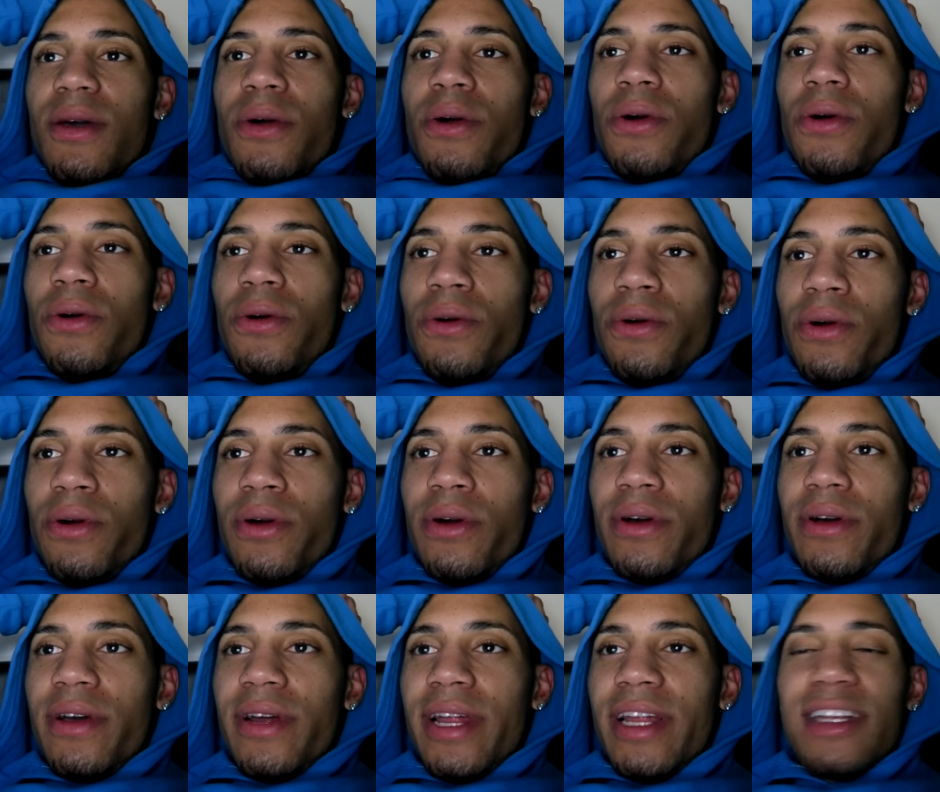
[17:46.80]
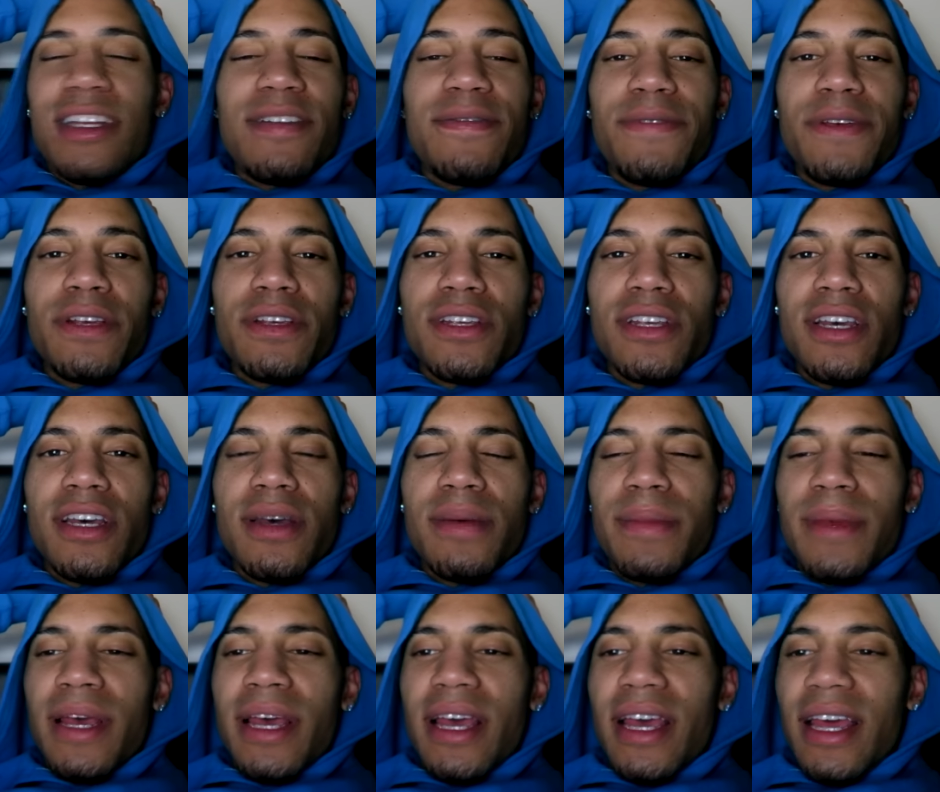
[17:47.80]
Whew! It just feels good,
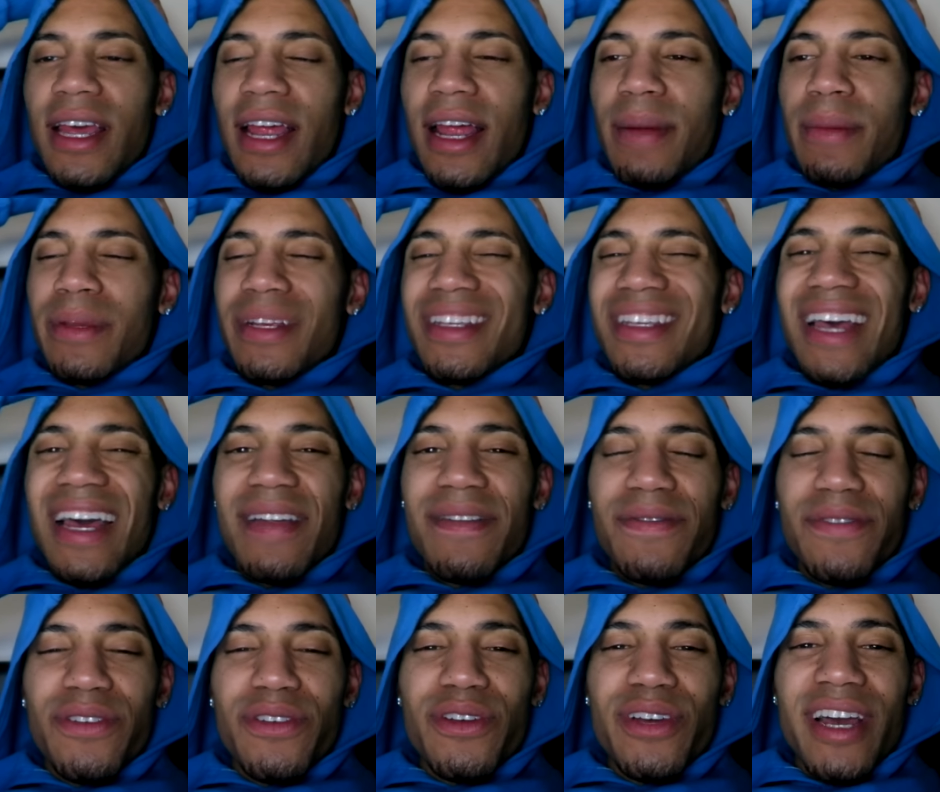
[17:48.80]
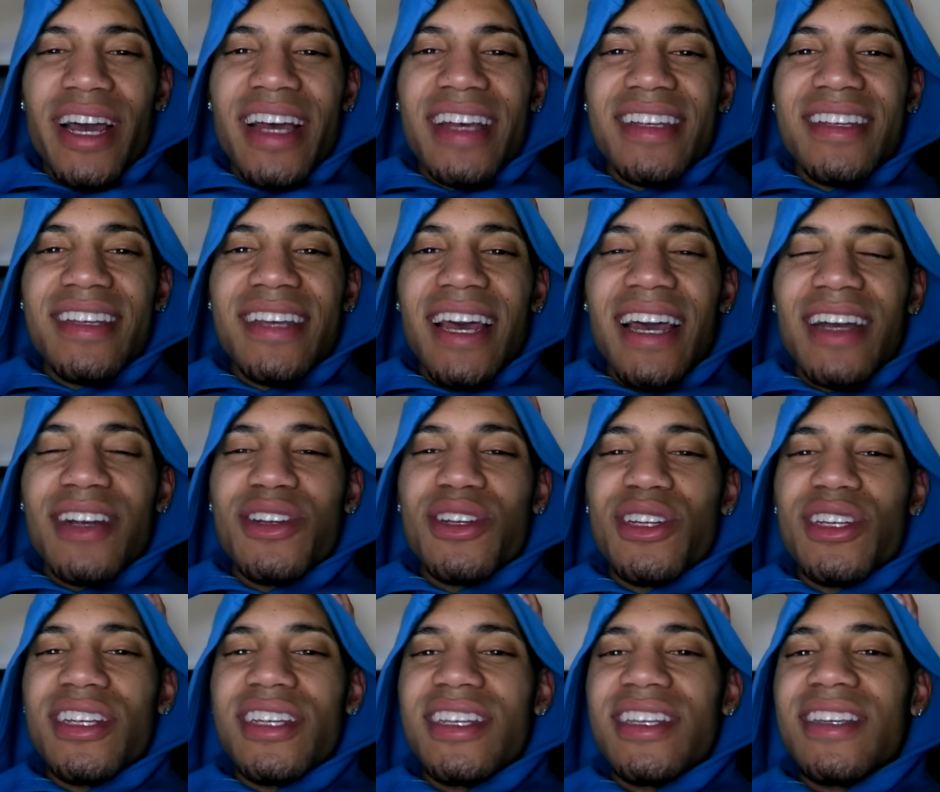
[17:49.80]
man. I'm excited for you guys to
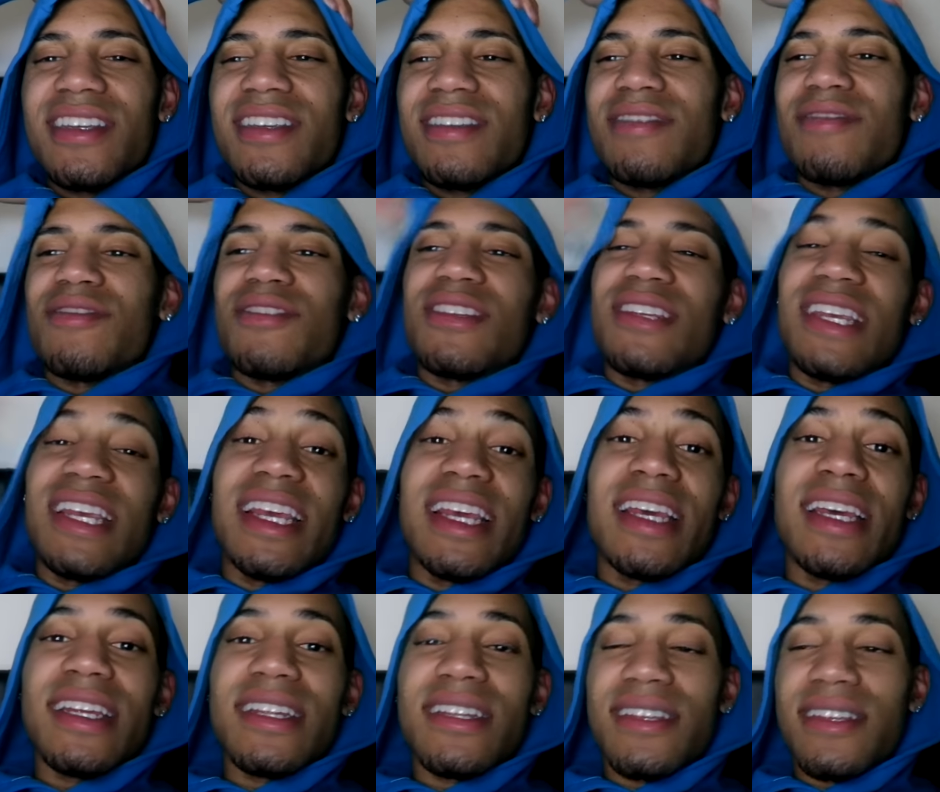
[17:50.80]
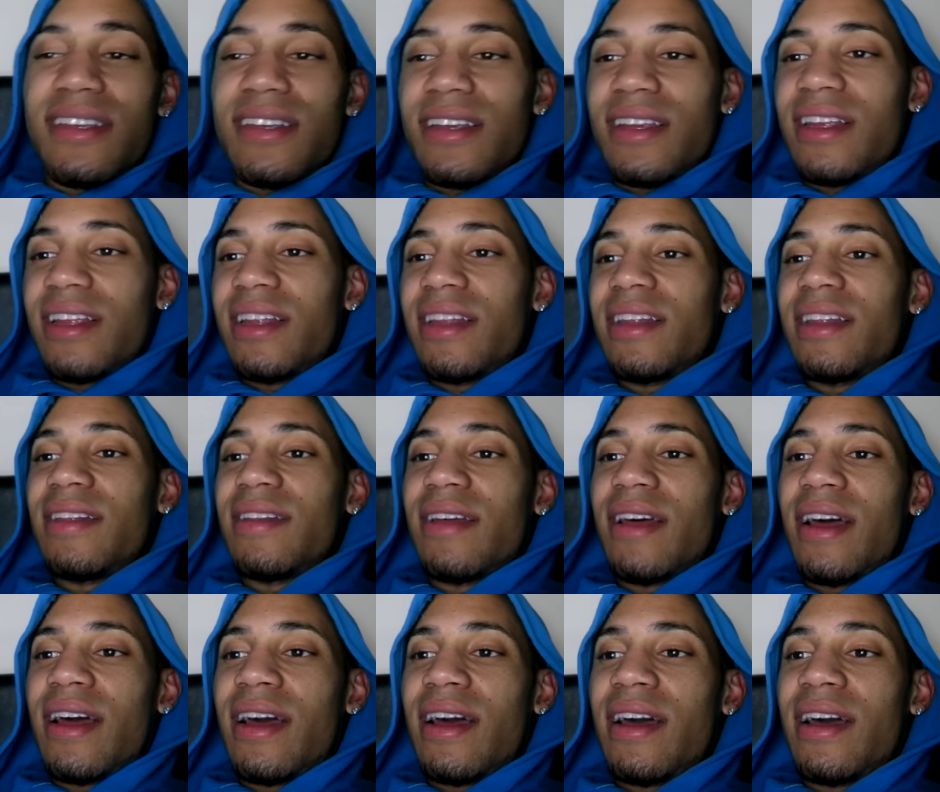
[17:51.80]
actually see it, and
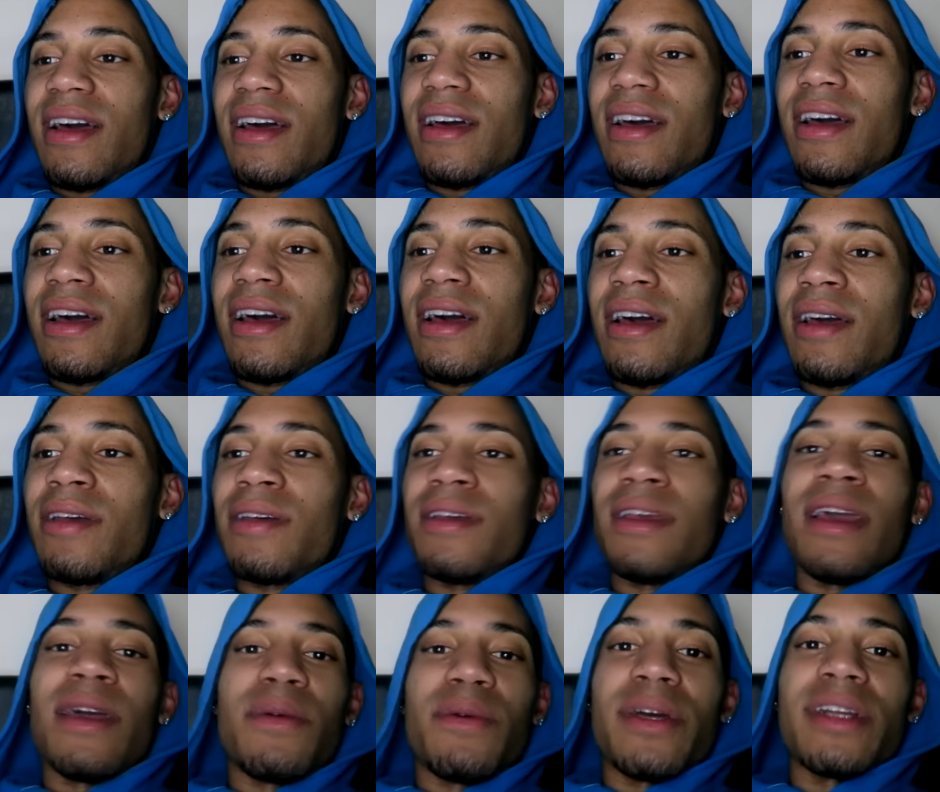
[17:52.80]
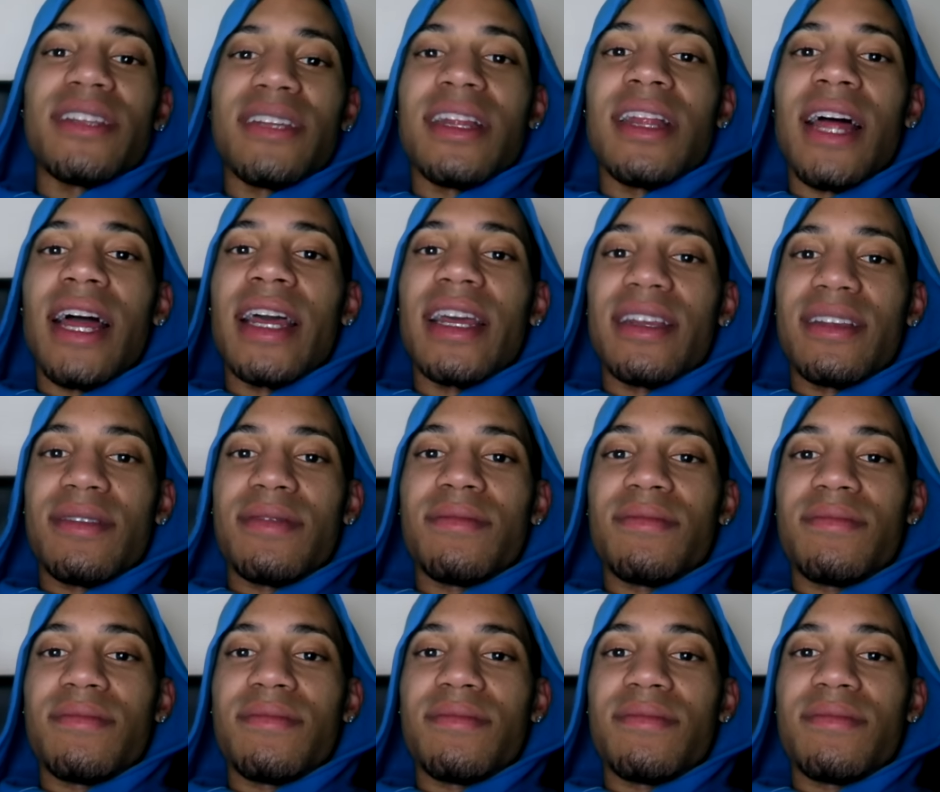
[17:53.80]
I can't wait to, like,